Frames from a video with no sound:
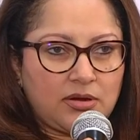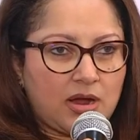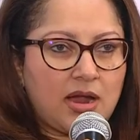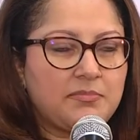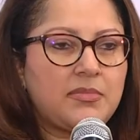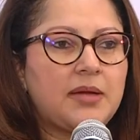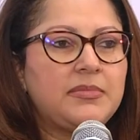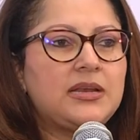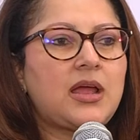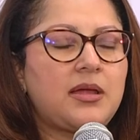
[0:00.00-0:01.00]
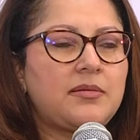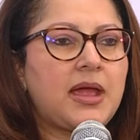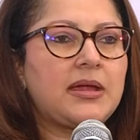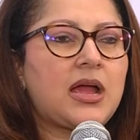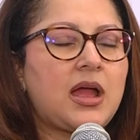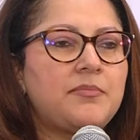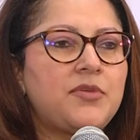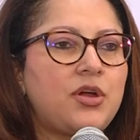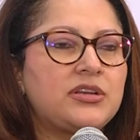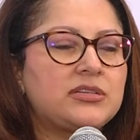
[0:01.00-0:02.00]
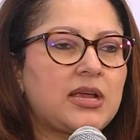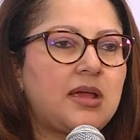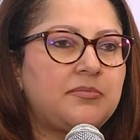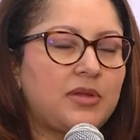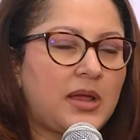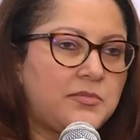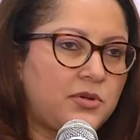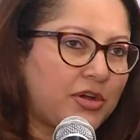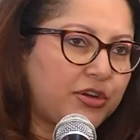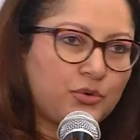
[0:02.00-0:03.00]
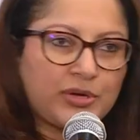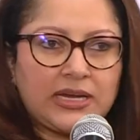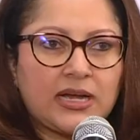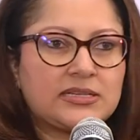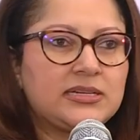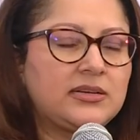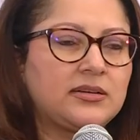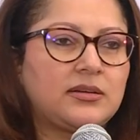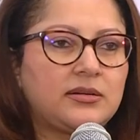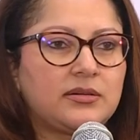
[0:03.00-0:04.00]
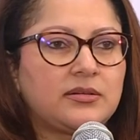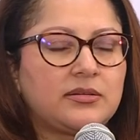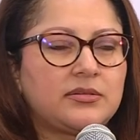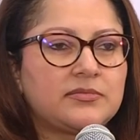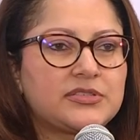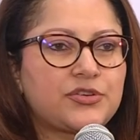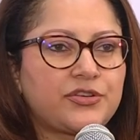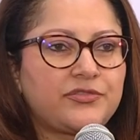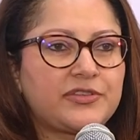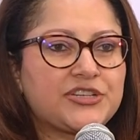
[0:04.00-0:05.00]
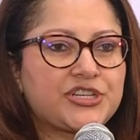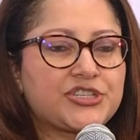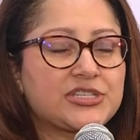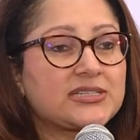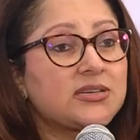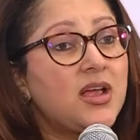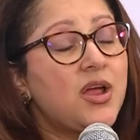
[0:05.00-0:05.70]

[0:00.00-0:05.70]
I'm not a cookie-cutting sort of education system.